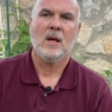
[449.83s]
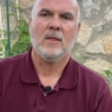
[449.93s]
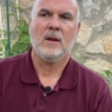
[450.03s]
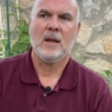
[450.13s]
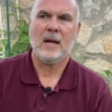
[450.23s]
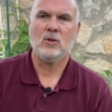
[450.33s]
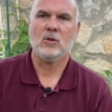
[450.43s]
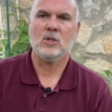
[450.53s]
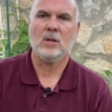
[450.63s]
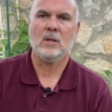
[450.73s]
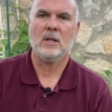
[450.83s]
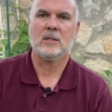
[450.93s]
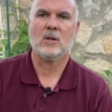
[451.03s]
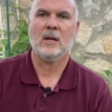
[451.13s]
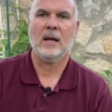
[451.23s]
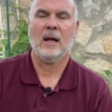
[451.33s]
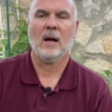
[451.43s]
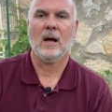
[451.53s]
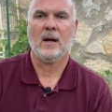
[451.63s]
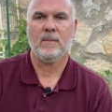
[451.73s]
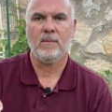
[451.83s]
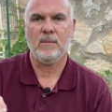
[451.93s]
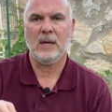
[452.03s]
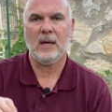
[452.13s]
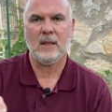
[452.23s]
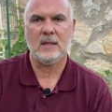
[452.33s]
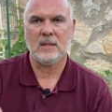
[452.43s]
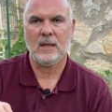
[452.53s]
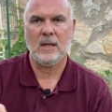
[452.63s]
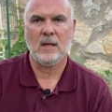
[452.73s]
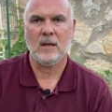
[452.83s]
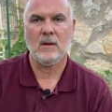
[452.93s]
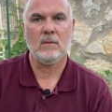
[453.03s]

the nitrogen that's going to uh, be in the, the